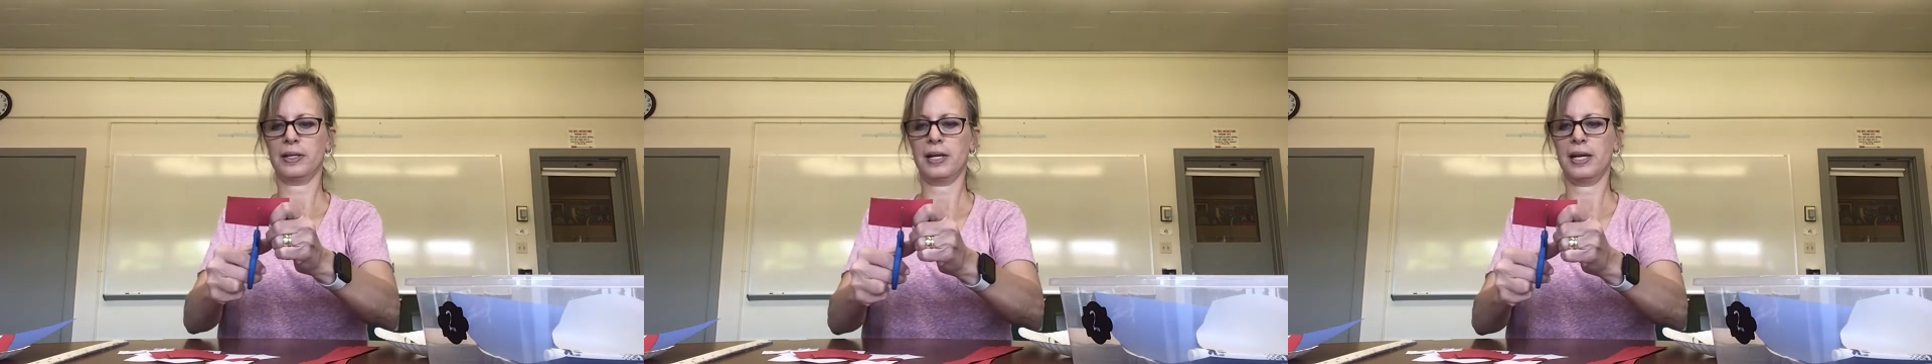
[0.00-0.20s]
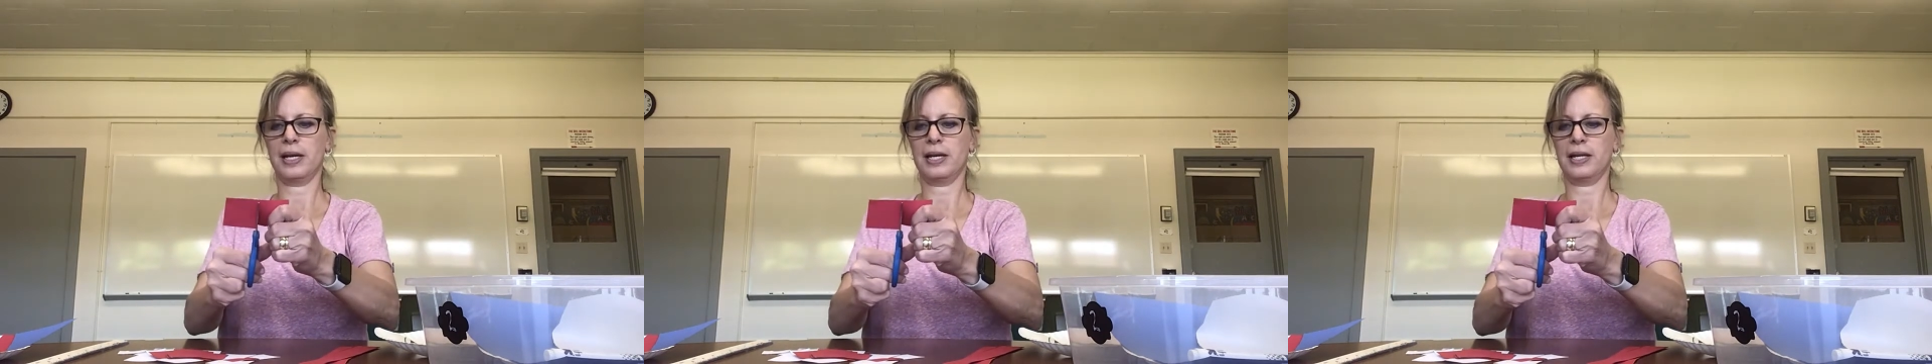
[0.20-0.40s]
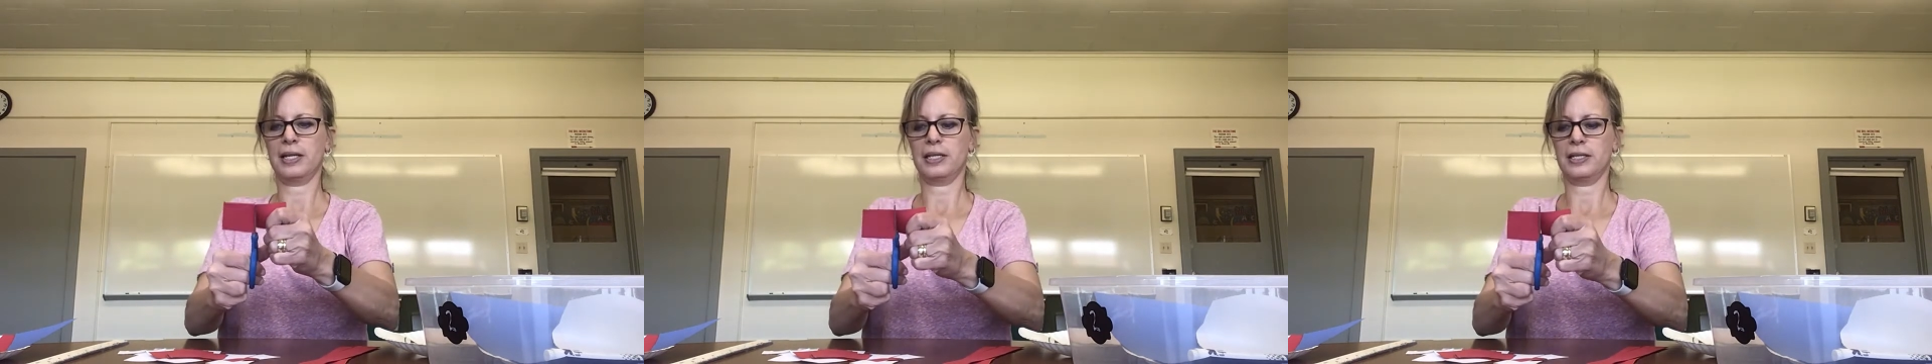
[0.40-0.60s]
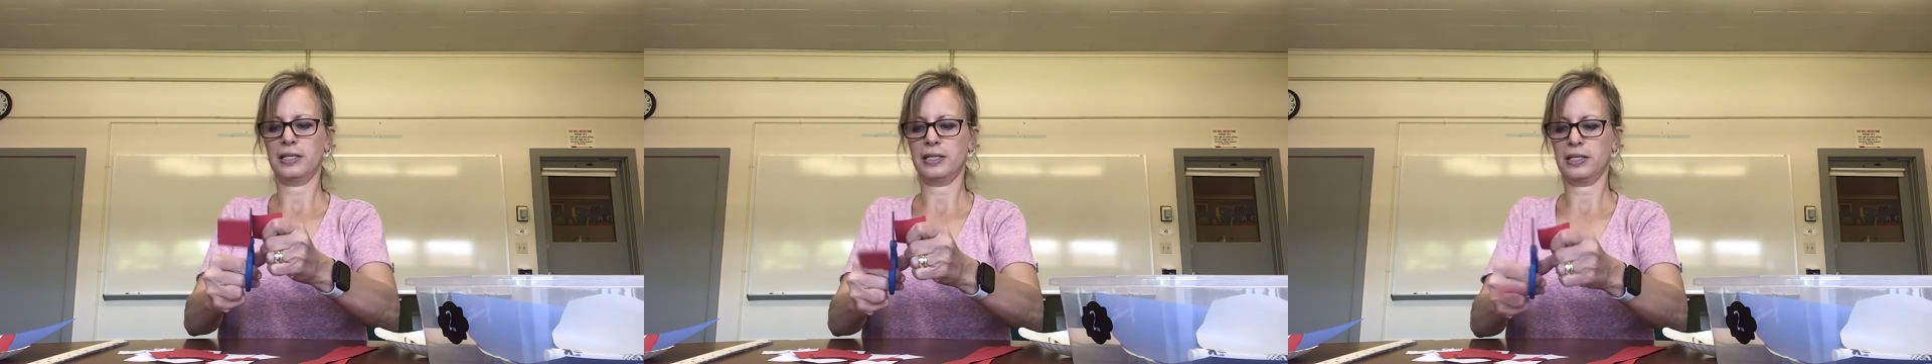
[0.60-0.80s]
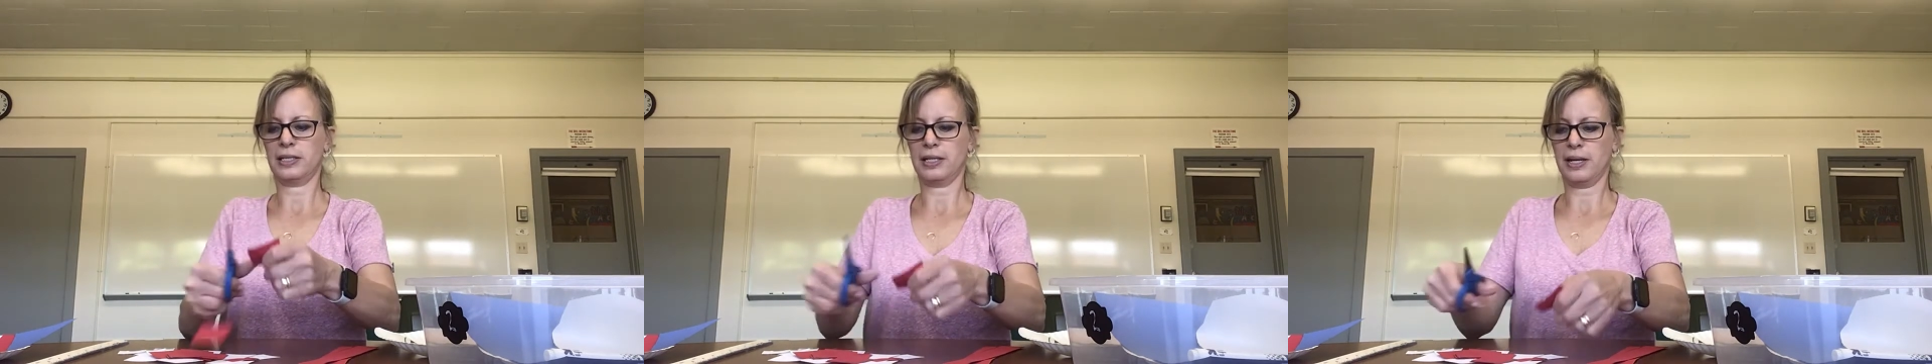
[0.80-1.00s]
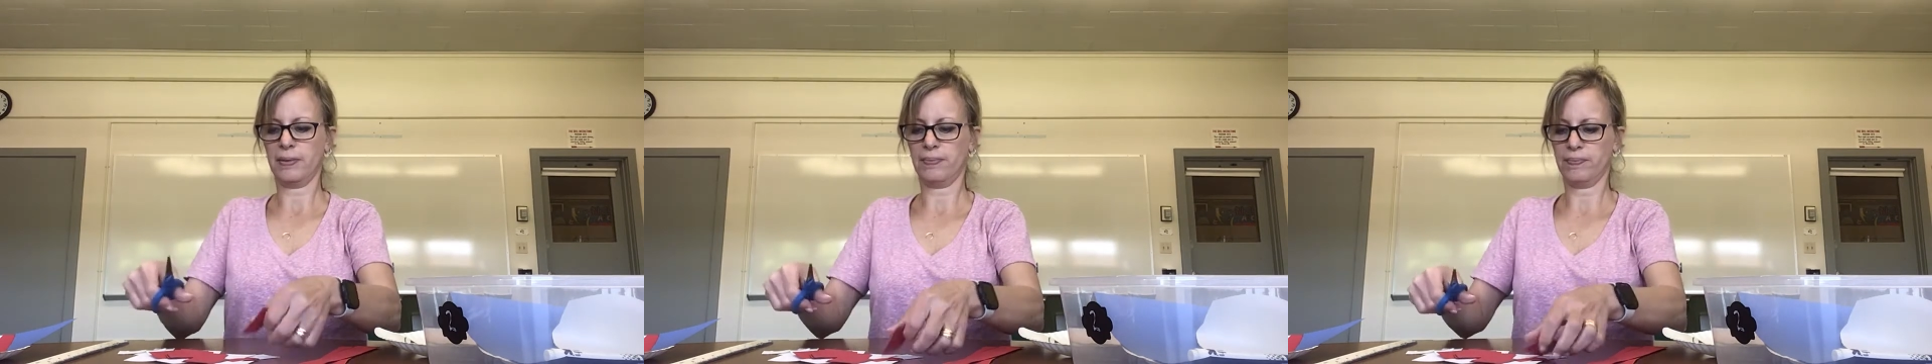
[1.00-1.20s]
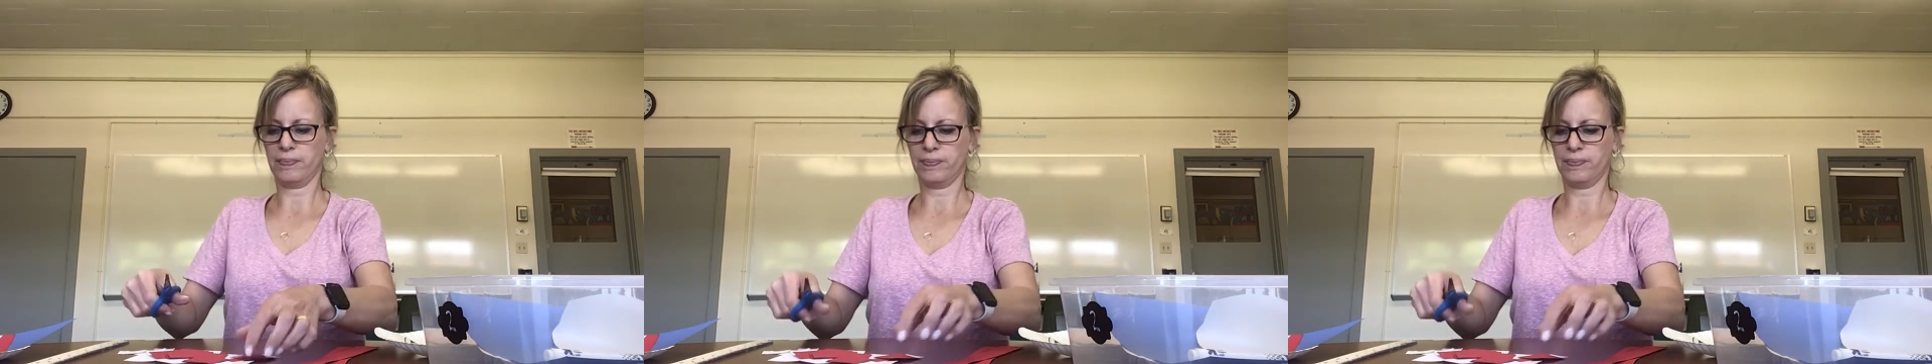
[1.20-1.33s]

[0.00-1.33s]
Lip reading: and snip.